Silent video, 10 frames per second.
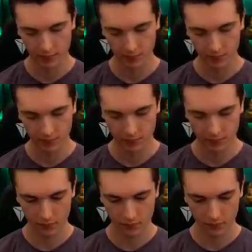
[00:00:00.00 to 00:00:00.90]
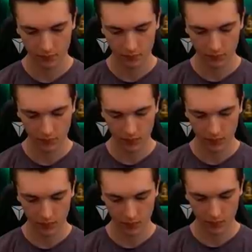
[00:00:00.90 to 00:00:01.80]

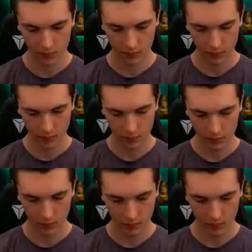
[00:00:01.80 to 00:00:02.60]
(silence)